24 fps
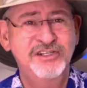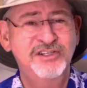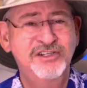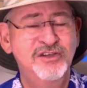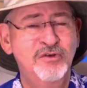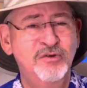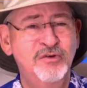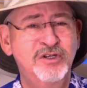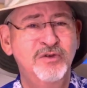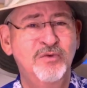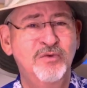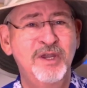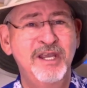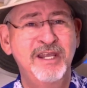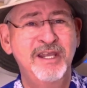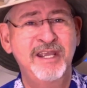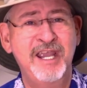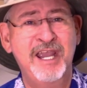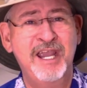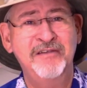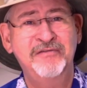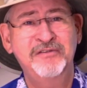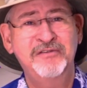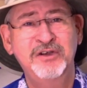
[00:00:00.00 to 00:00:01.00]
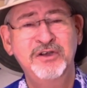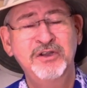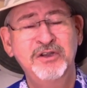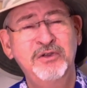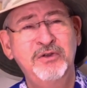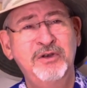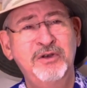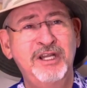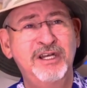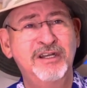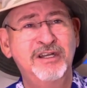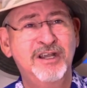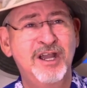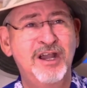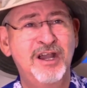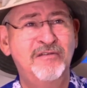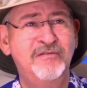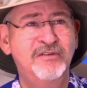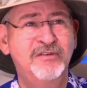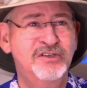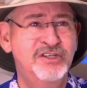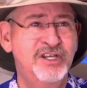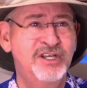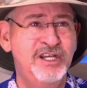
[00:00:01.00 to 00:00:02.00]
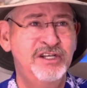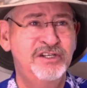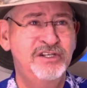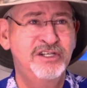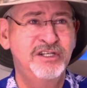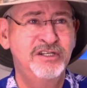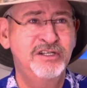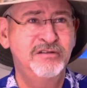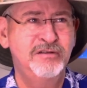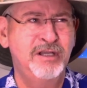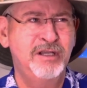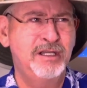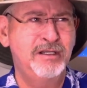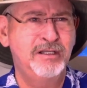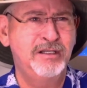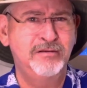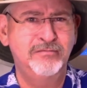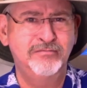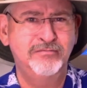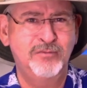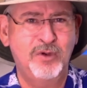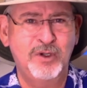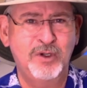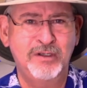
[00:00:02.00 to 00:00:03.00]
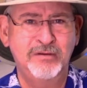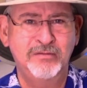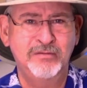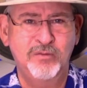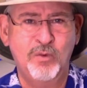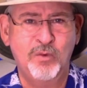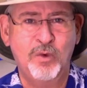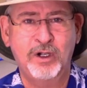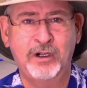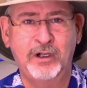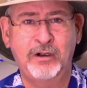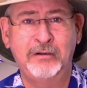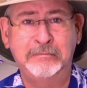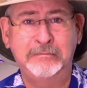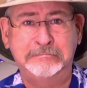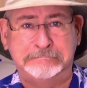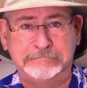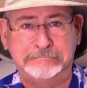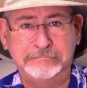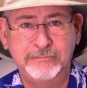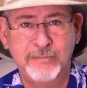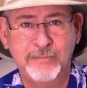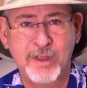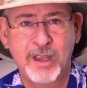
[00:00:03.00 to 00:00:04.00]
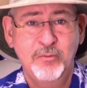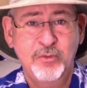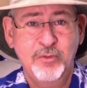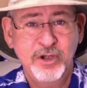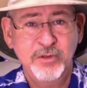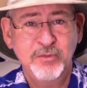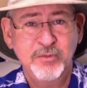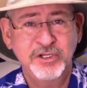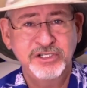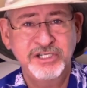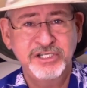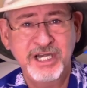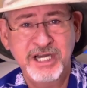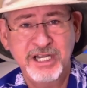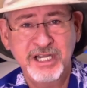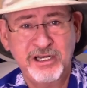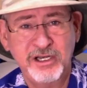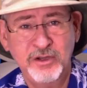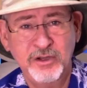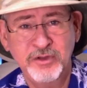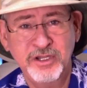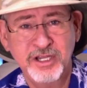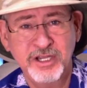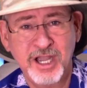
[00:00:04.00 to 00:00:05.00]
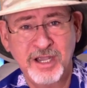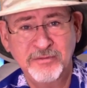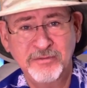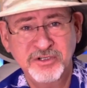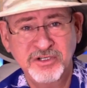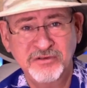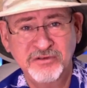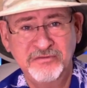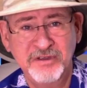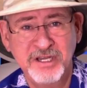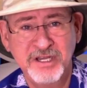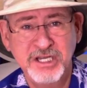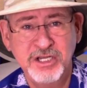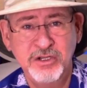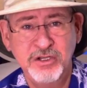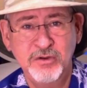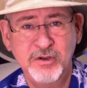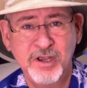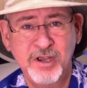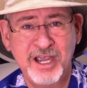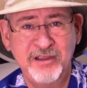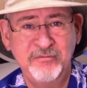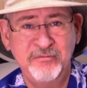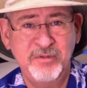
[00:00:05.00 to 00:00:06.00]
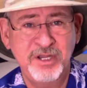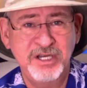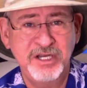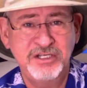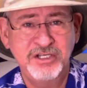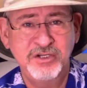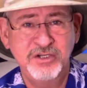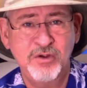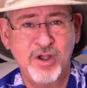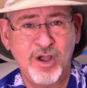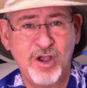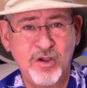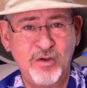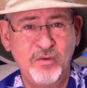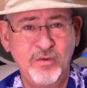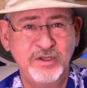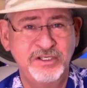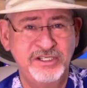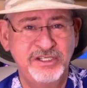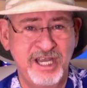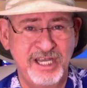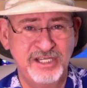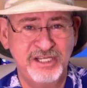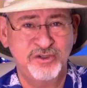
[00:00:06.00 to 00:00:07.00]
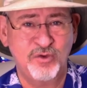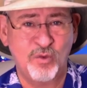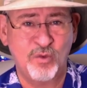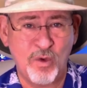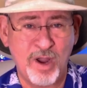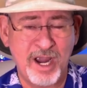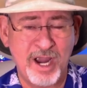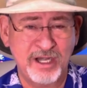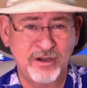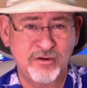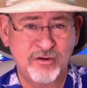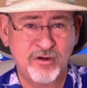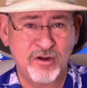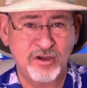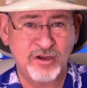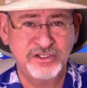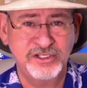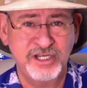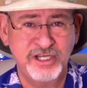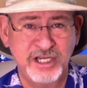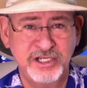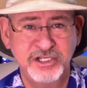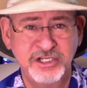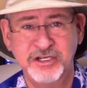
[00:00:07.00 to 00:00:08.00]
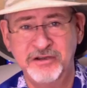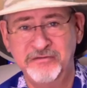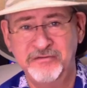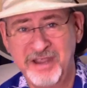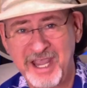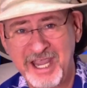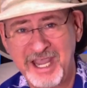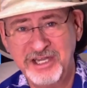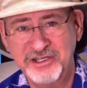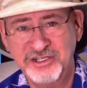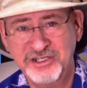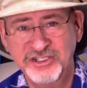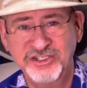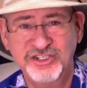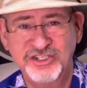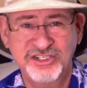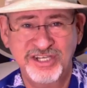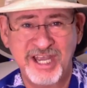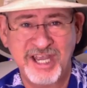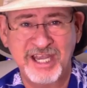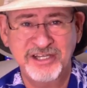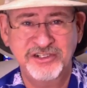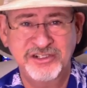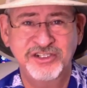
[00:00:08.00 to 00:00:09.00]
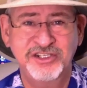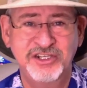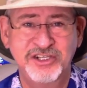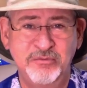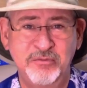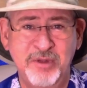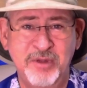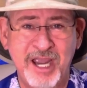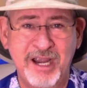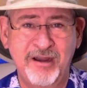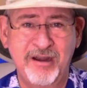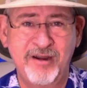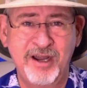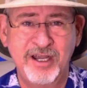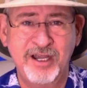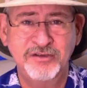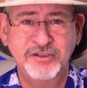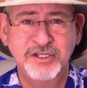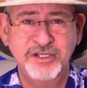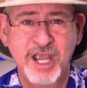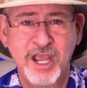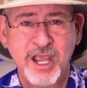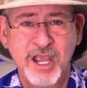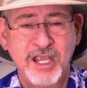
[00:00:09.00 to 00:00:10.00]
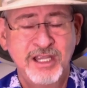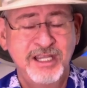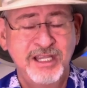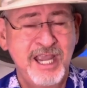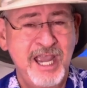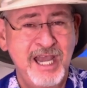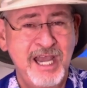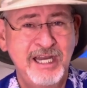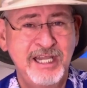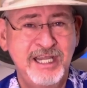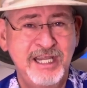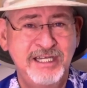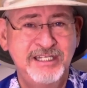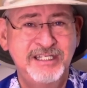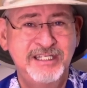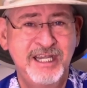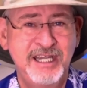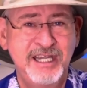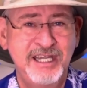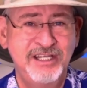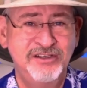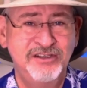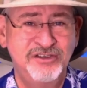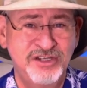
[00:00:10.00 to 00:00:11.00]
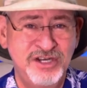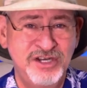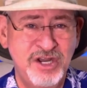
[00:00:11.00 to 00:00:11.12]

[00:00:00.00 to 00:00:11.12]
soaked away the afternoon in conversation and in, well, water. Pretty much any clothing optional venue I've been to always has a wide cross-section of ages, sizes, and backgrounds. Caliente is